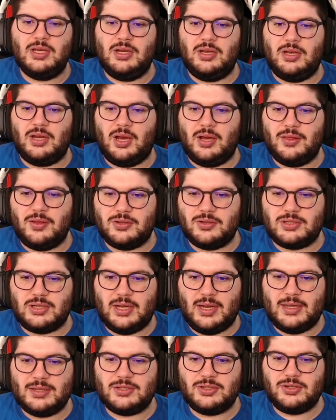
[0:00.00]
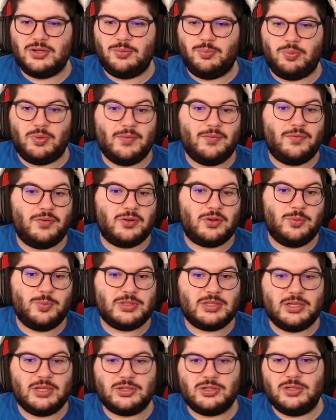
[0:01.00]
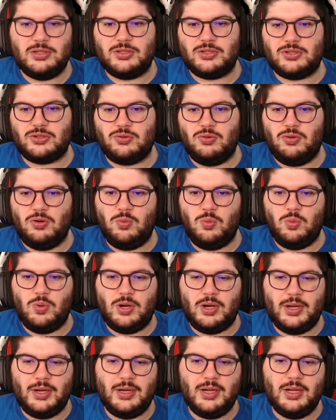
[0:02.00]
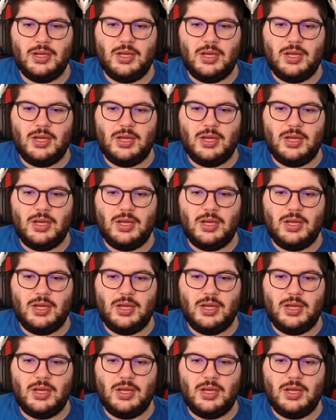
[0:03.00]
Neither is Leicester. Brentford could potentially score one.